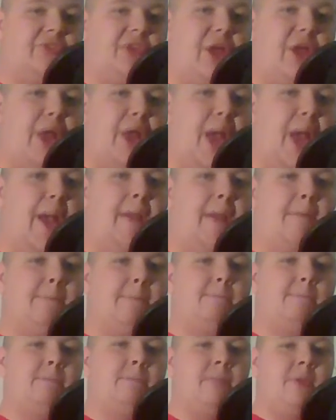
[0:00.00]

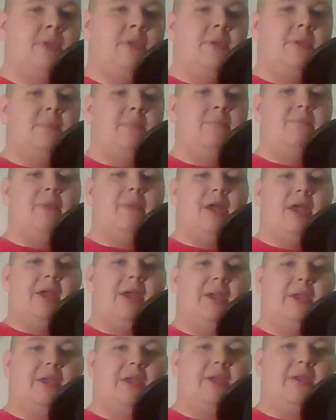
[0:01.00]
by
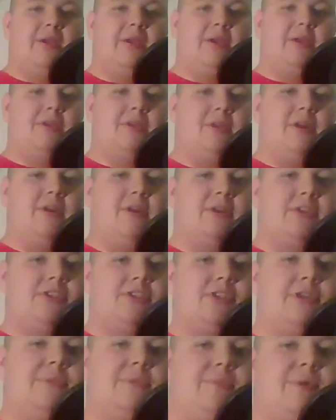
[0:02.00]
a dark
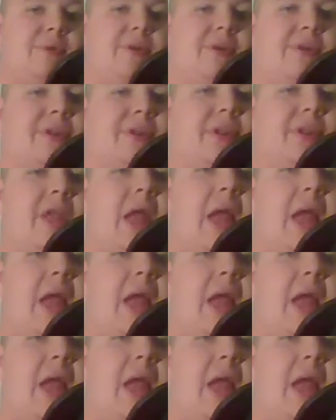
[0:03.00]
trooper,